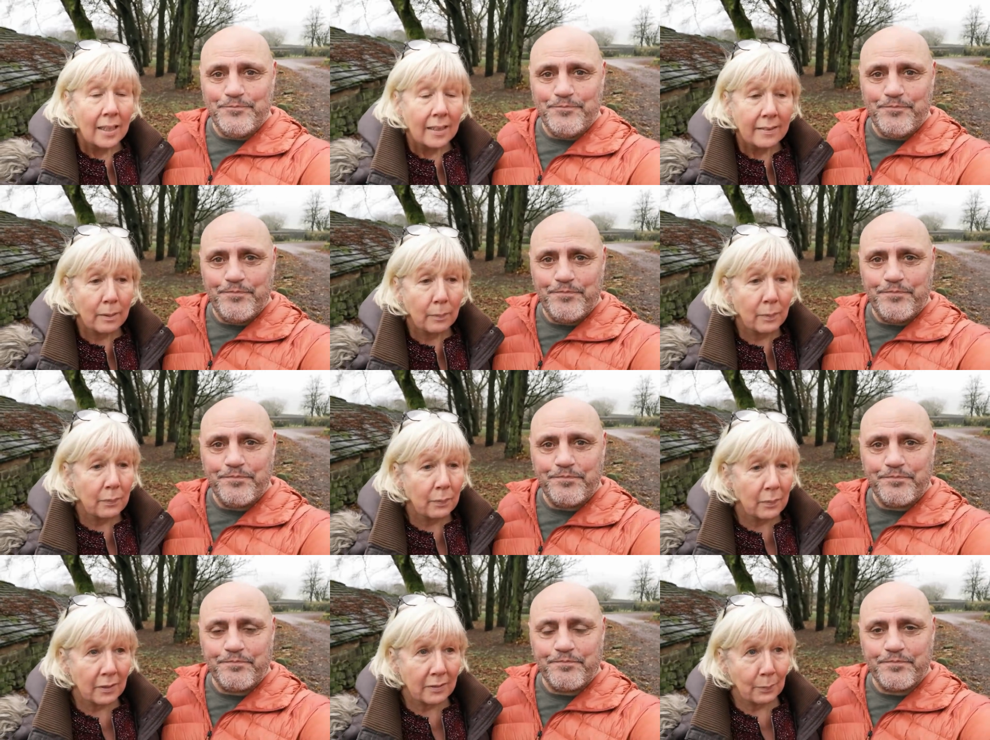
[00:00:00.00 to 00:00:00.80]
Speaker 1: So
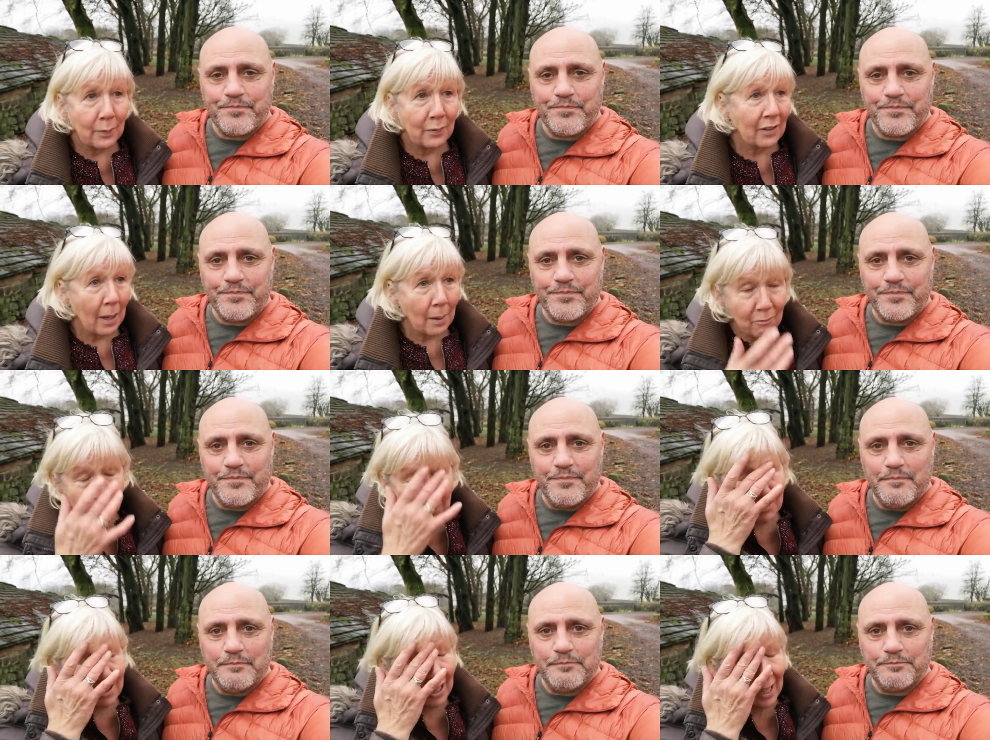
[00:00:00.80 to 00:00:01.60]
we've we've come
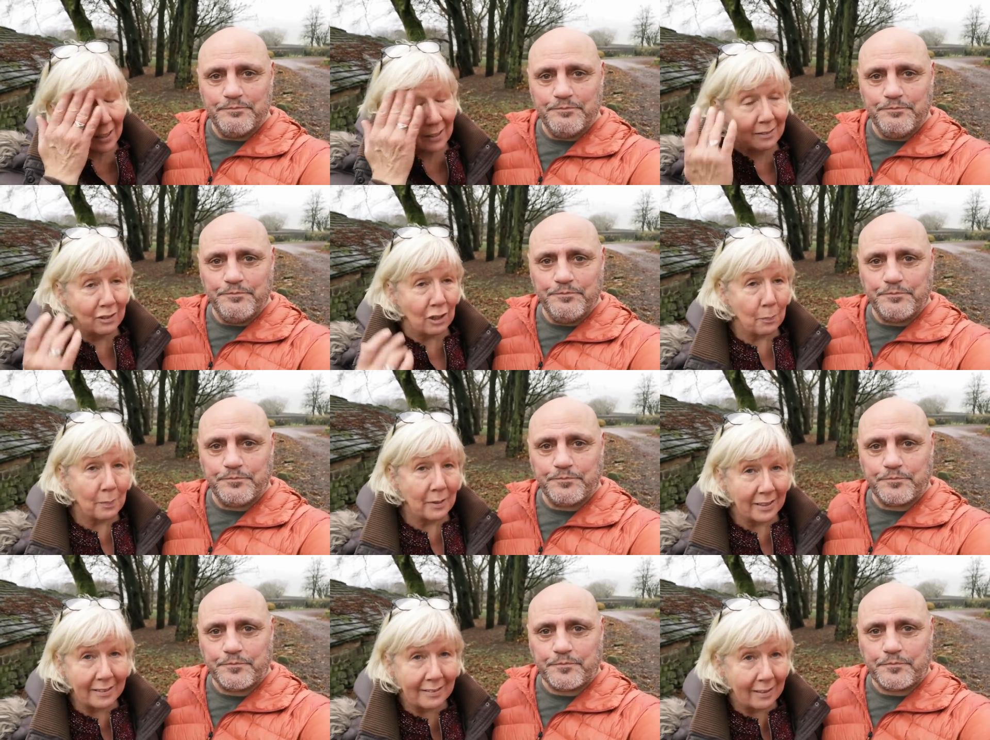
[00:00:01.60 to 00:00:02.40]
from town, and
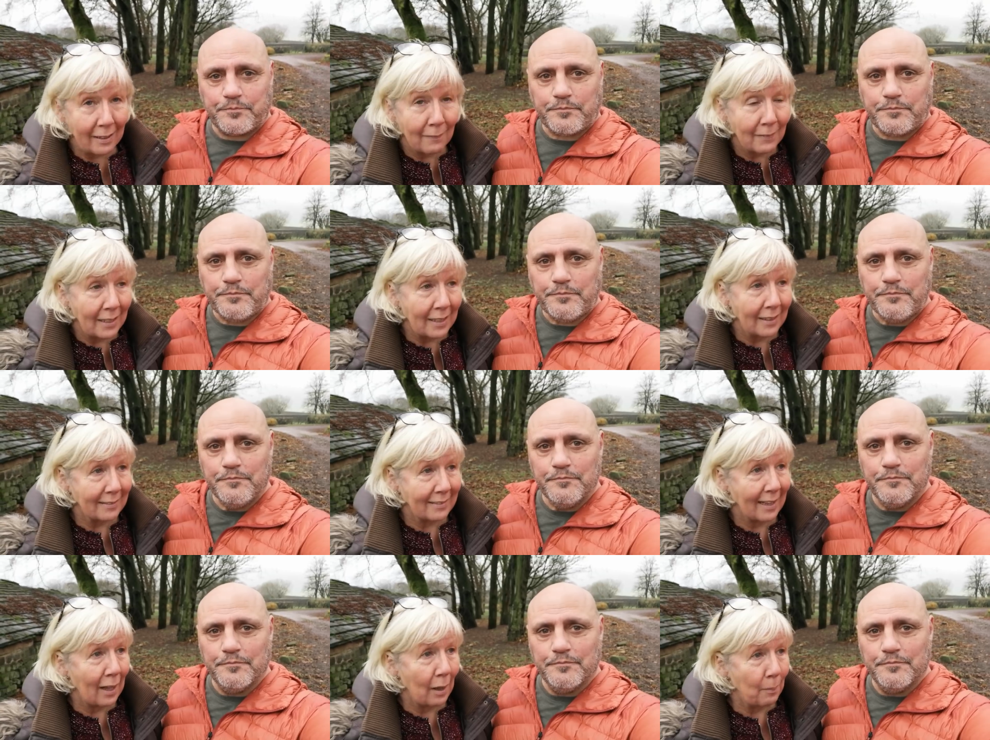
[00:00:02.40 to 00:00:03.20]
Todmorden's a lovely little
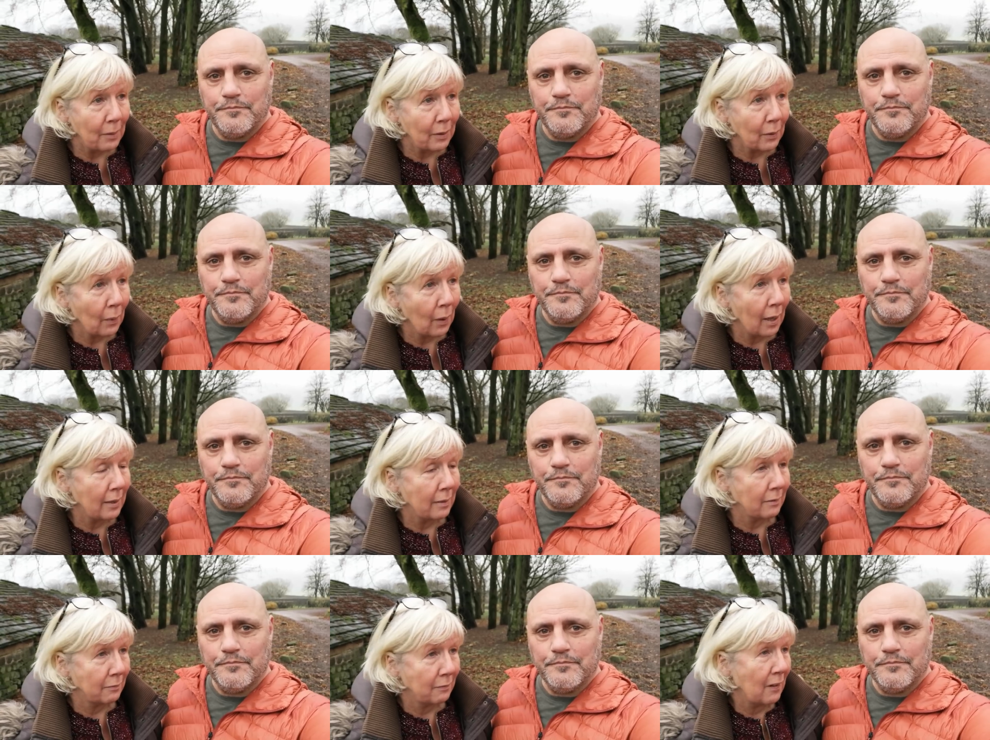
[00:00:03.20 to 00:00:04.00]
town, but quite
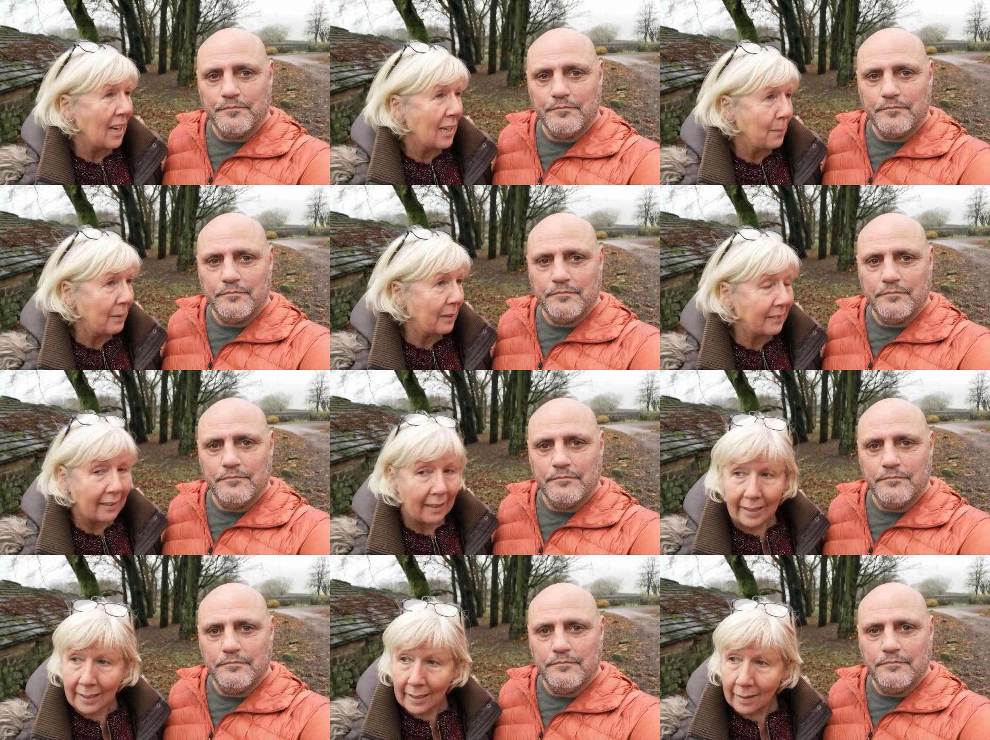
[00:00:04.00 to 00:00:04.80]
fairly
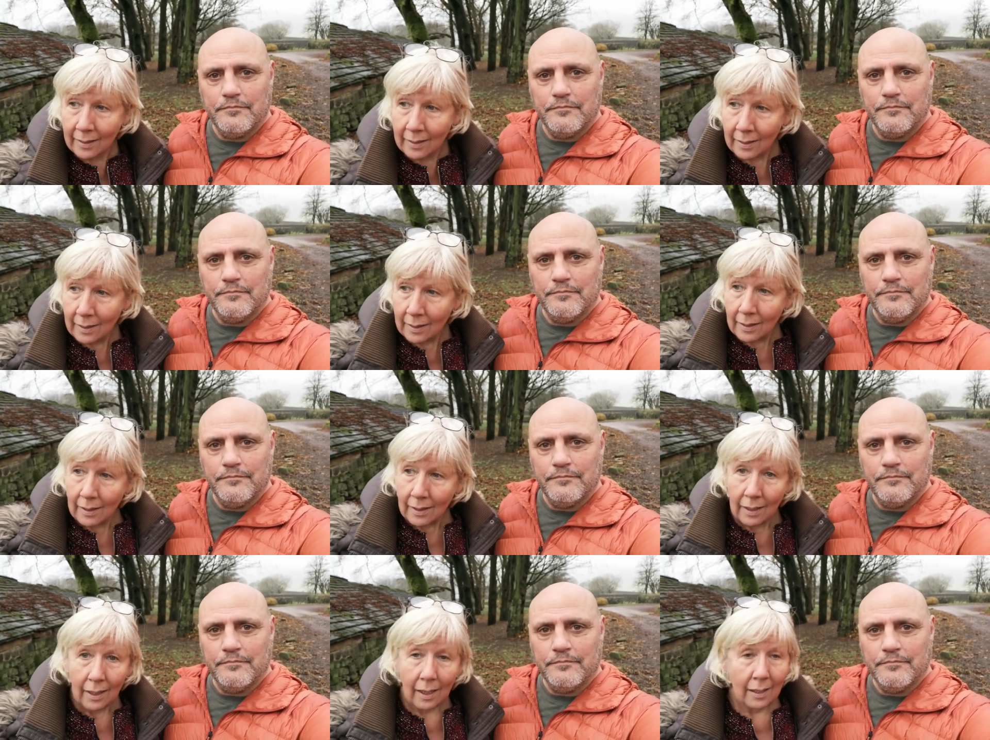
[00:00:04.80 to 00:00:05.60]
busy.
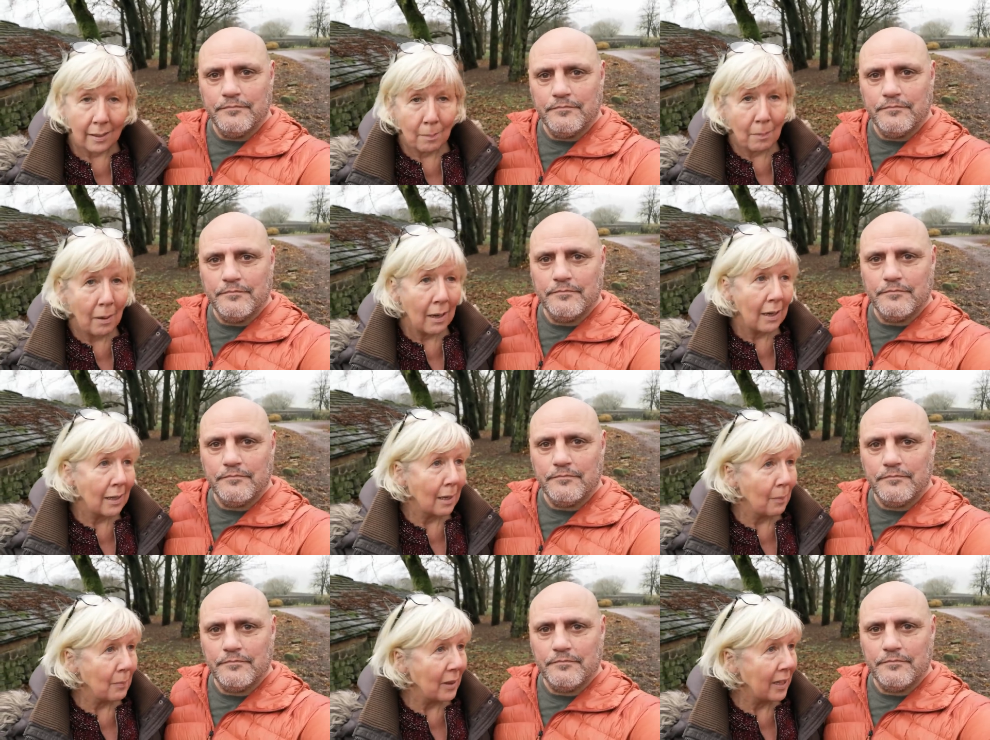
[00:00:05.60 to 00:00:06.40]
And a mile
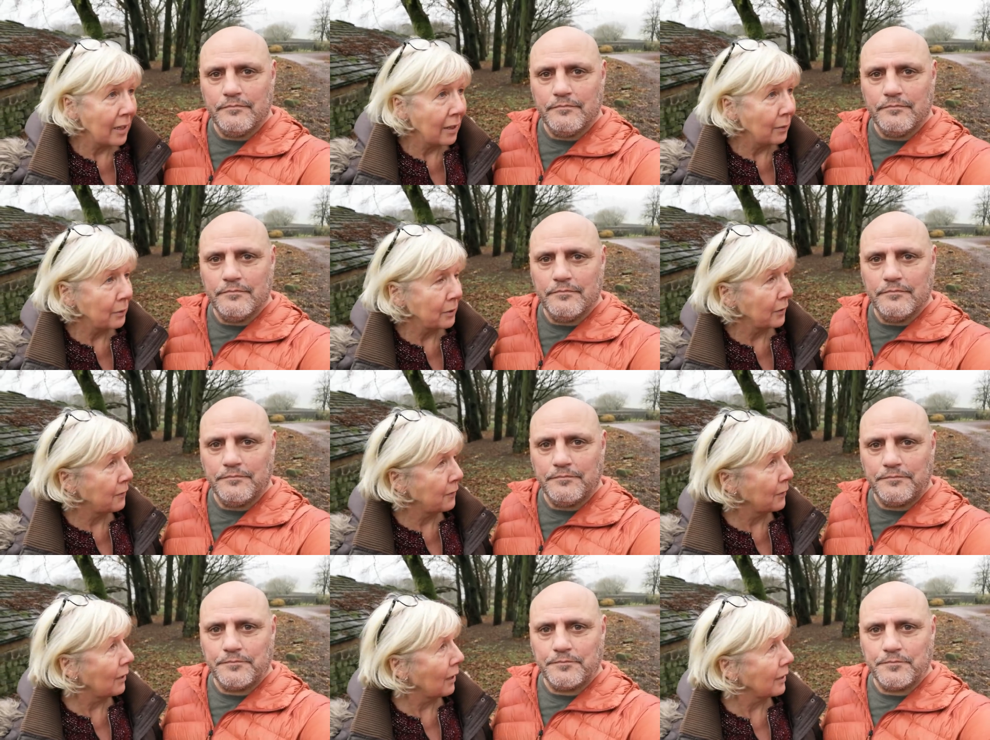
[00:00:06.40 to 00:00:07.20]
up the hill, you
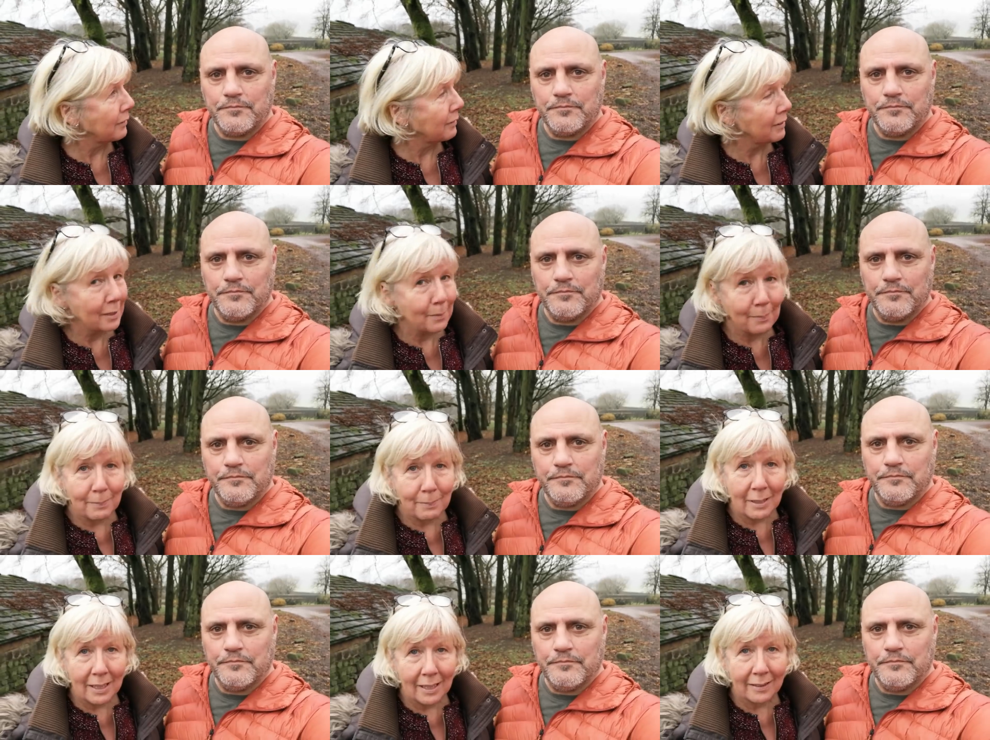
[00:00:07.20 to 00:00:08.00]
feel like you're in the
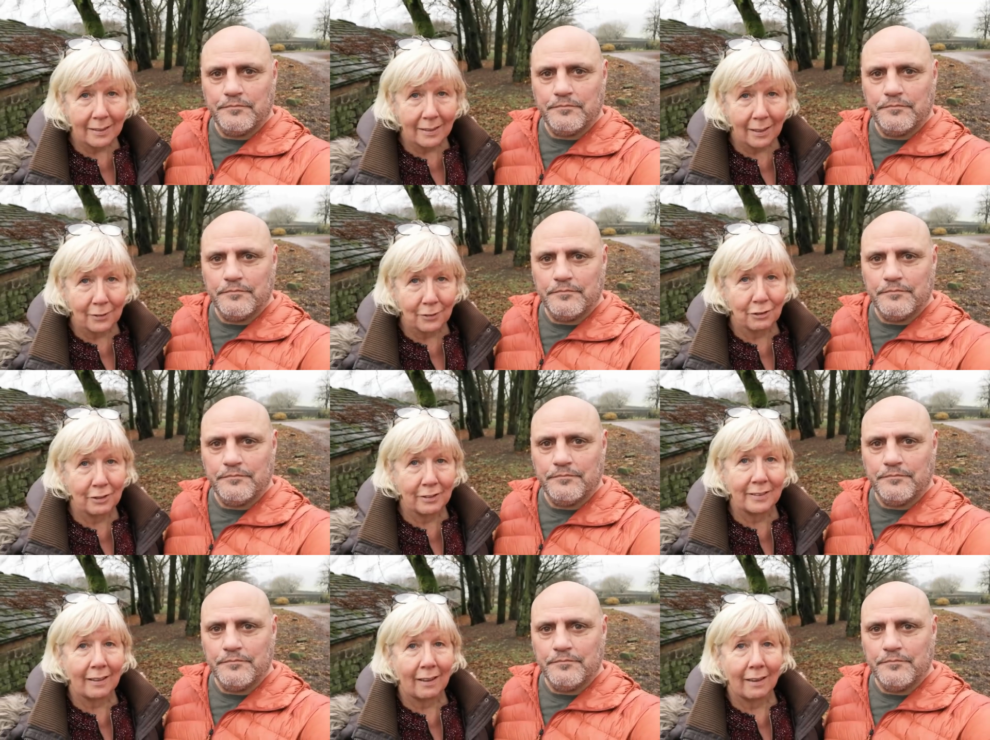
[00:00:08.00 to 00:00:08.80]
middle of the
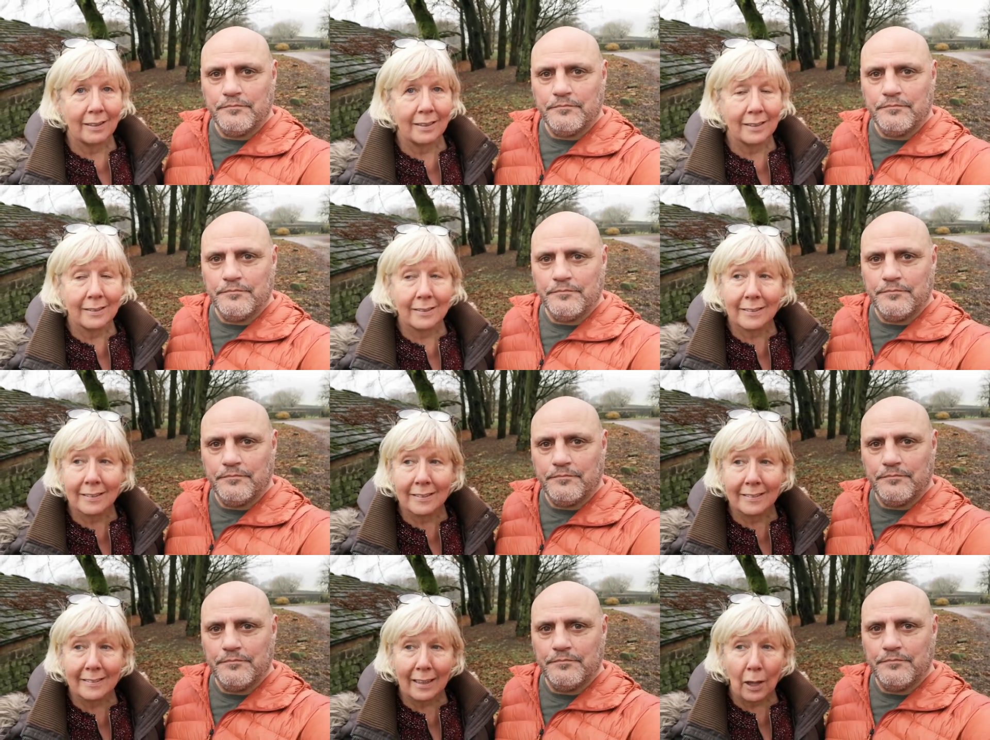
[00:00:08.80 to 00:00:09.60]
countryside. It's
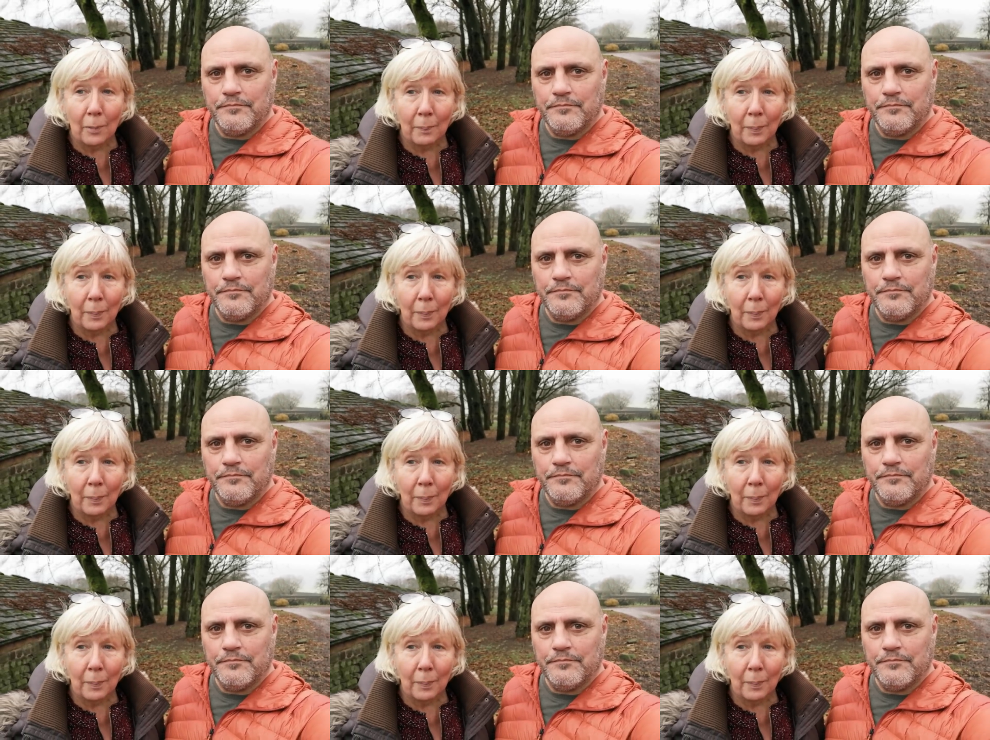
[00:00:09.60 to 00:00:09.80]
just so